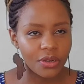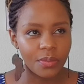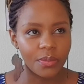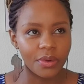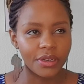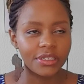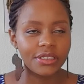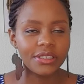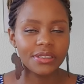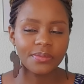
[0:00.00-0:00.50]

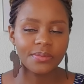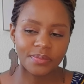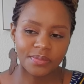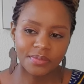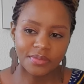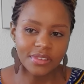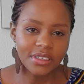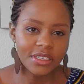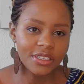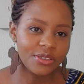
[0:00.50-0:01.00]
But
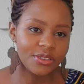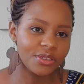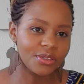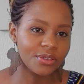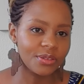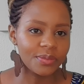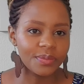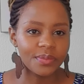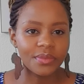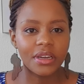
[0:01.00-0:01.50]
you
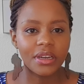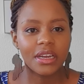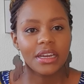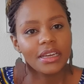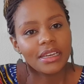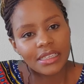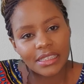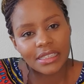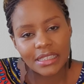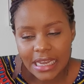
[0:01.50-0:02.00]
know,
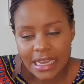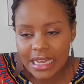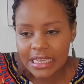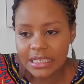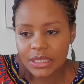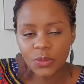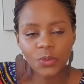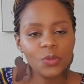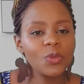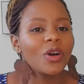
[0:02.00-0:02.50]
it
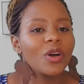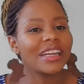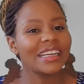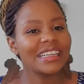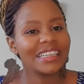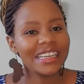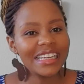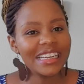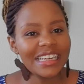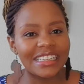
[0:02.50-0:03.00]
is what it
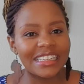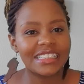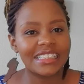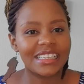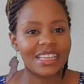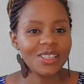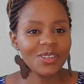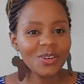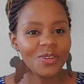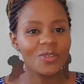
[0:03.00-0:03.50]
is.
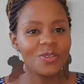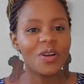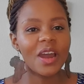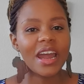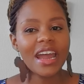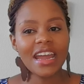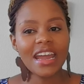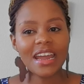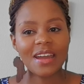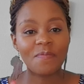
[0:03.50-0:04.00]
So
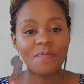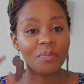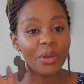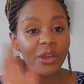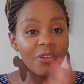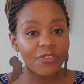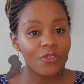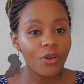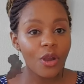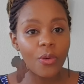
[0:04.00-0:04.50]

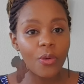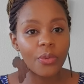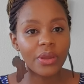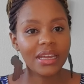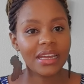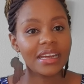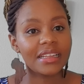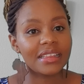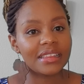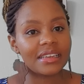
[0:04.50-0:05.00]
before we
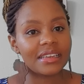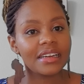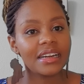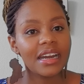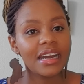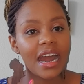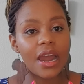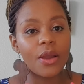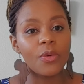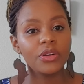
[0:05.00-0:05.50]
get there,
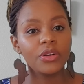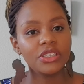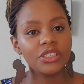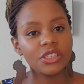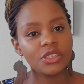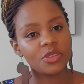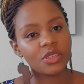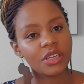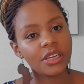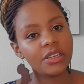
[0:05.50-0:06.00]
I wanted
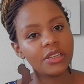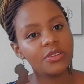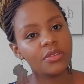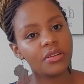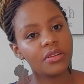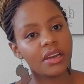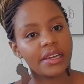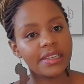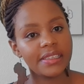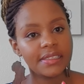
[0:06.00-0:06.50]
to tell you
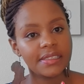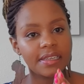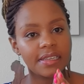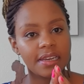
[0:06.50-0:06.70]
guys,